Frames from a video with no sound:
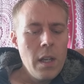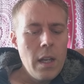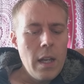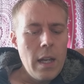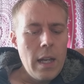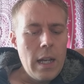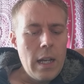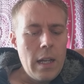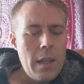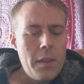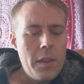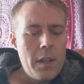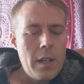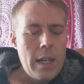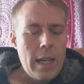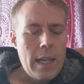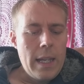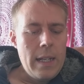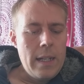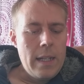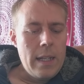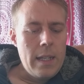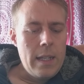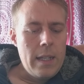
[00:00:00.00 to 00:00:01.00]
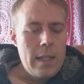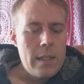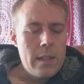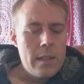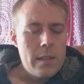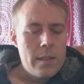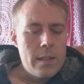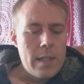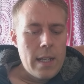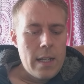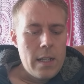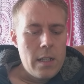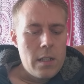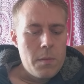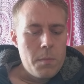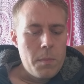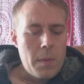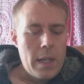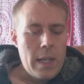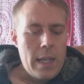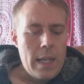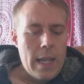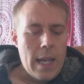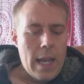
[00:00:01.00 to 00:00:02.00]
And the lady sent
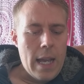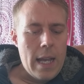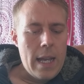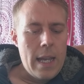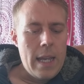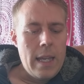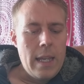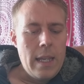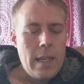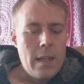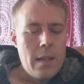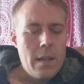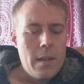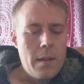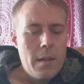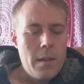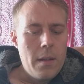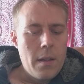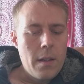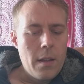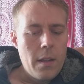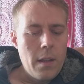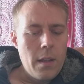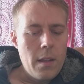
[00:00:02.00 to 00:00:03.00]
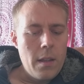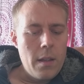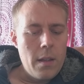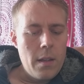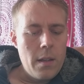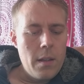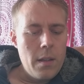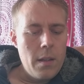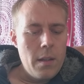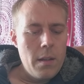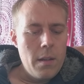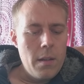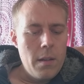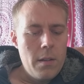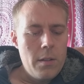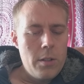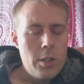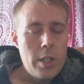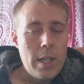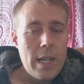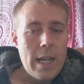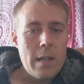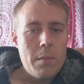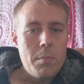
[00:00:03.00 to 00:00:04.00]
me a.
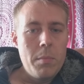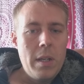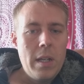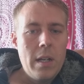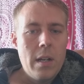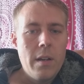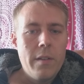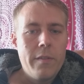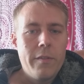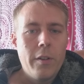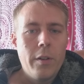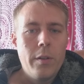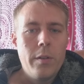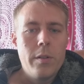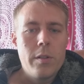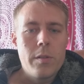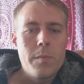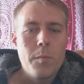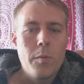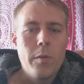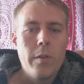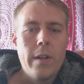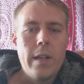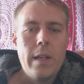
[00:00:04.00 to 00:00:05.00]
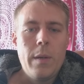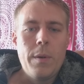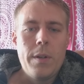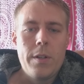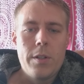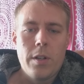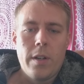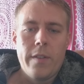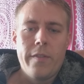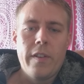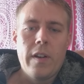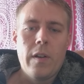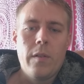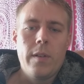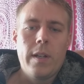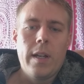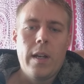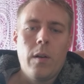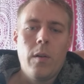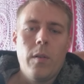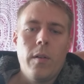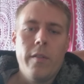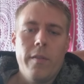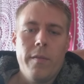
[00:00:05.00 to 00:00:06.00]
She had me in her phone as Marie, which I found
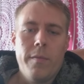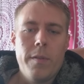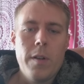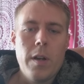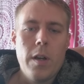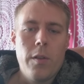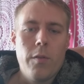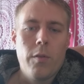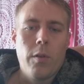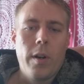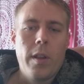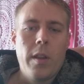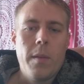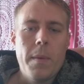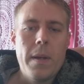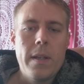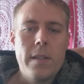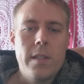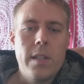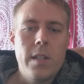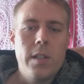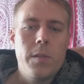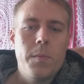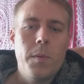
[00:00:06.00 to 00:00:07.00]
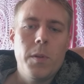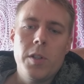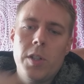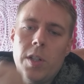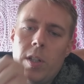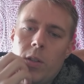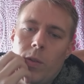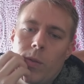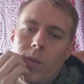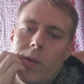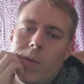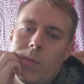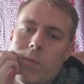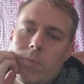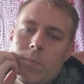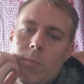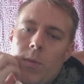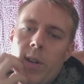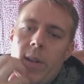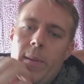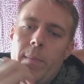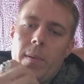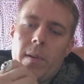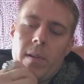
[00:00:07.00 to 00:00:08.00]
out further on in the message, but she thought I was
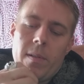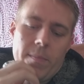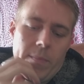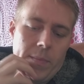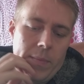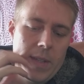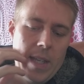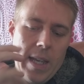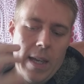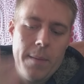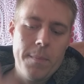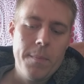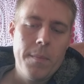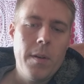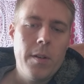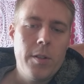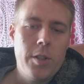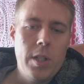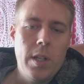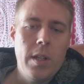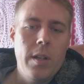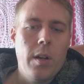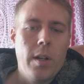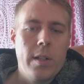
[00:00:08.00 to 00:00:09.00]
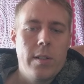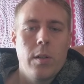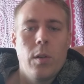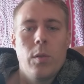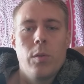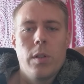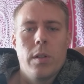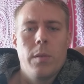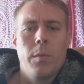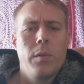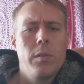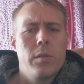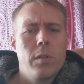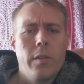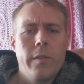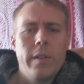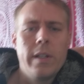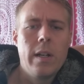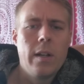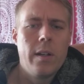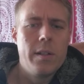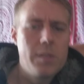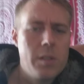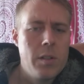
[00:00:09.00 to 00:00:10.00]
Marie. But yeah, she. I told her once I
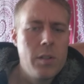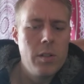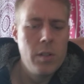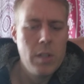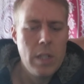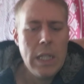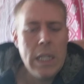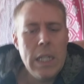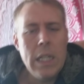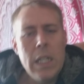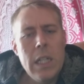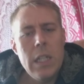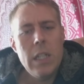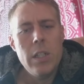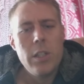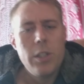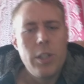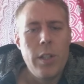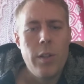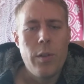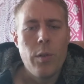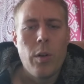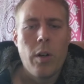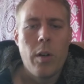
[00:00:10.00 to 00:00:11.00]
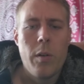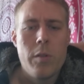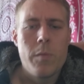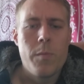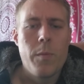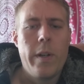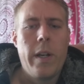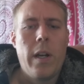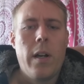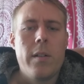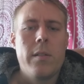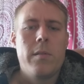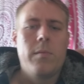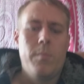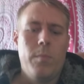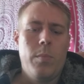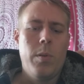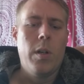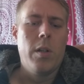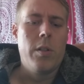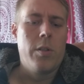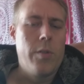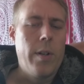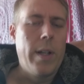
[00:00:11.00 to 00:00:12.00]
realised she thought I was Marie. I
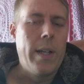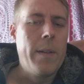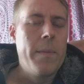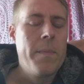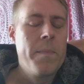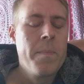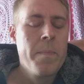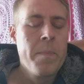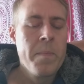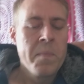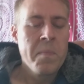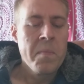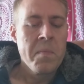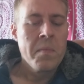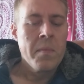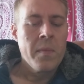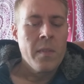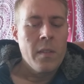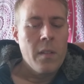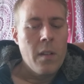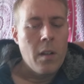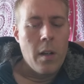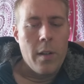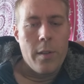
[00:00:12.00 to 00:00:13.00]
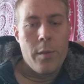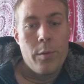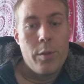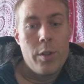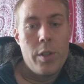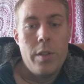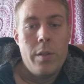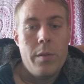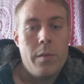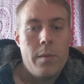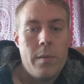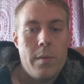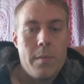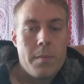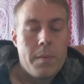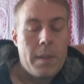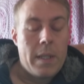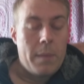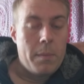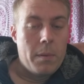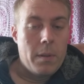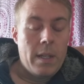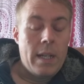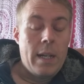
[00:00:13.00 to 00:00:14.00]
put her straight. I thought she knew it was
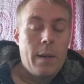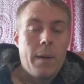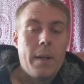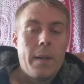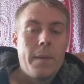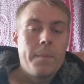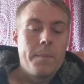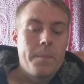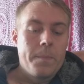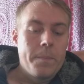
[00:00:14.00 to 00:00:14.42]
me, but anyway.